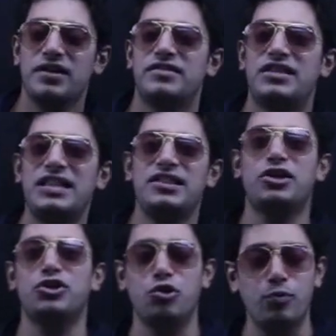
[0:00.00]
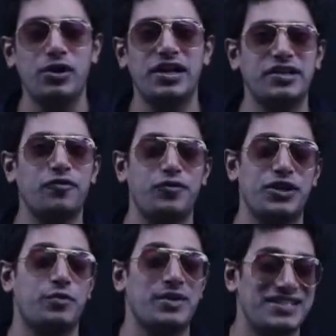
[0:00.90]
Then the cumulative
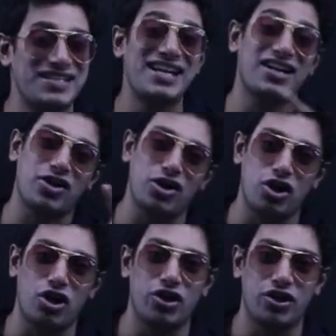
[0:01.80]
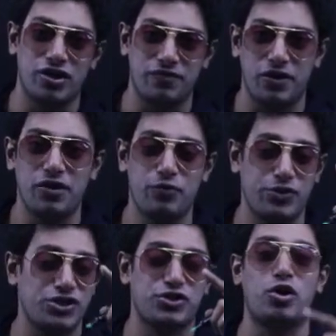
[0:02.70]
frequency curve,
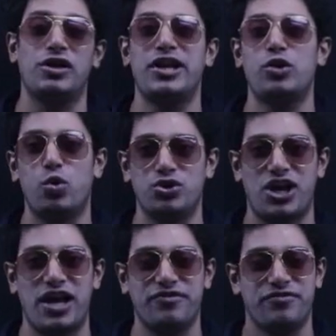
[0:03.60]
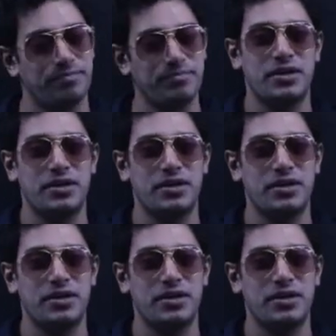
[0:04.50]
which is called an ogive.